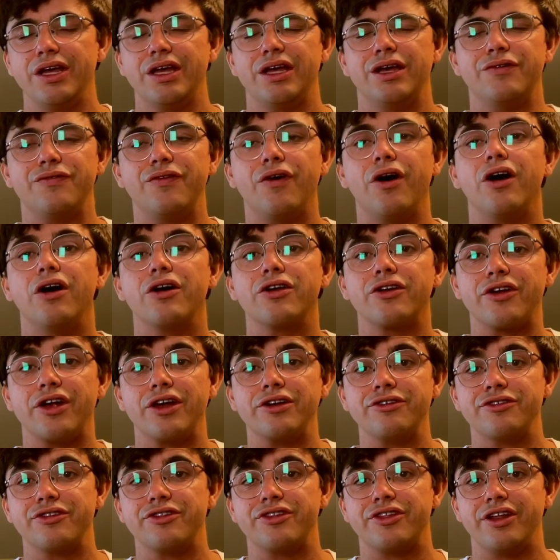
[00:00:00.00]
if all you're
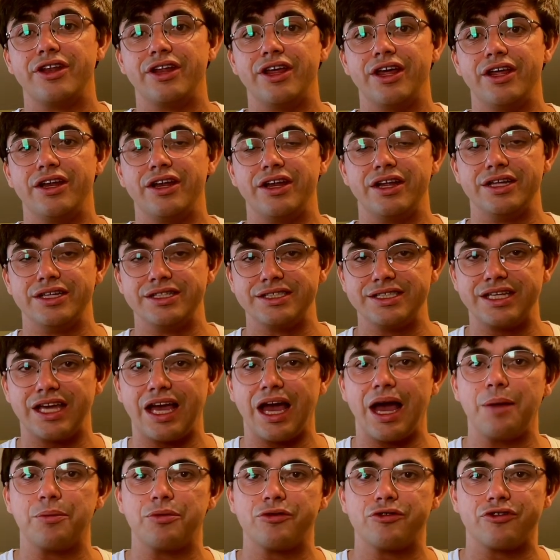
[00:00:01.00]
interested in is
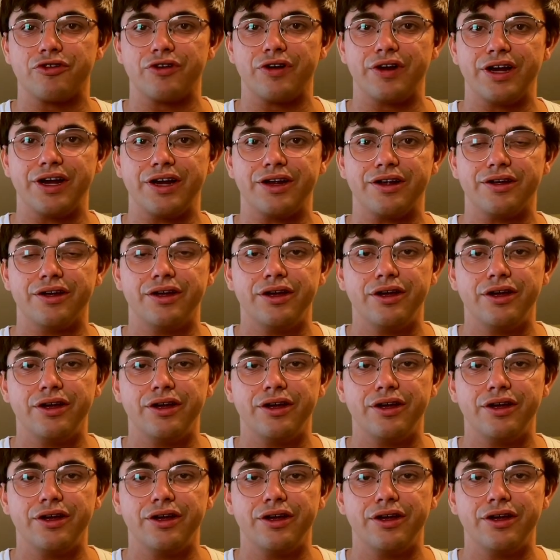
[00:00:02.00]
capturing